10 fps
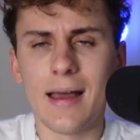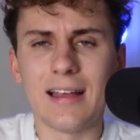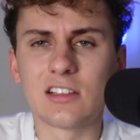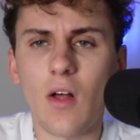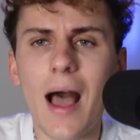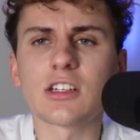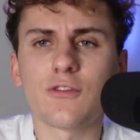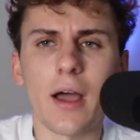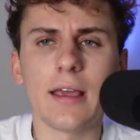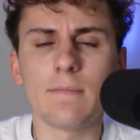His last
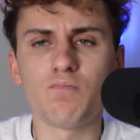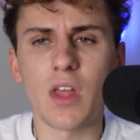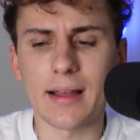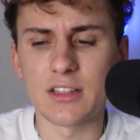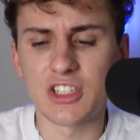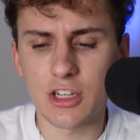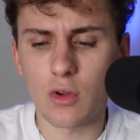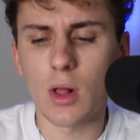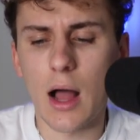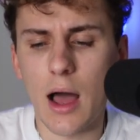fight against
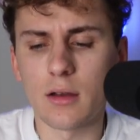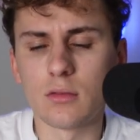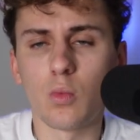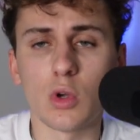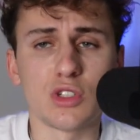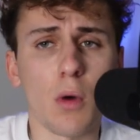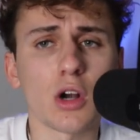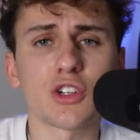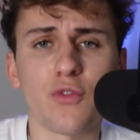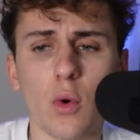Cyril Gane was
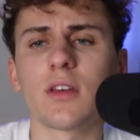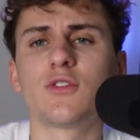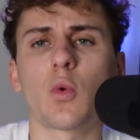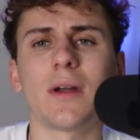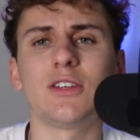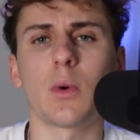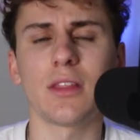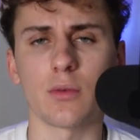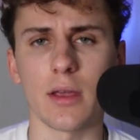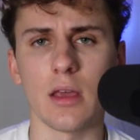March 4th of
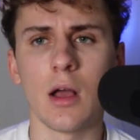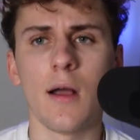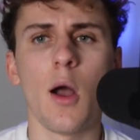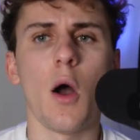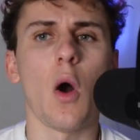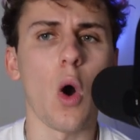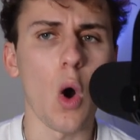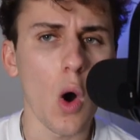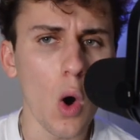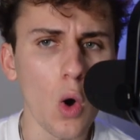2023.
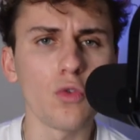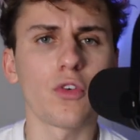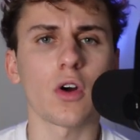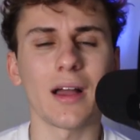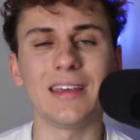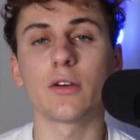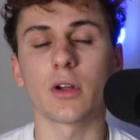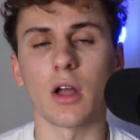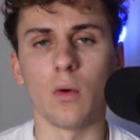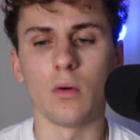Over a year
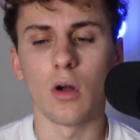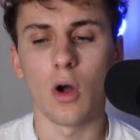ago.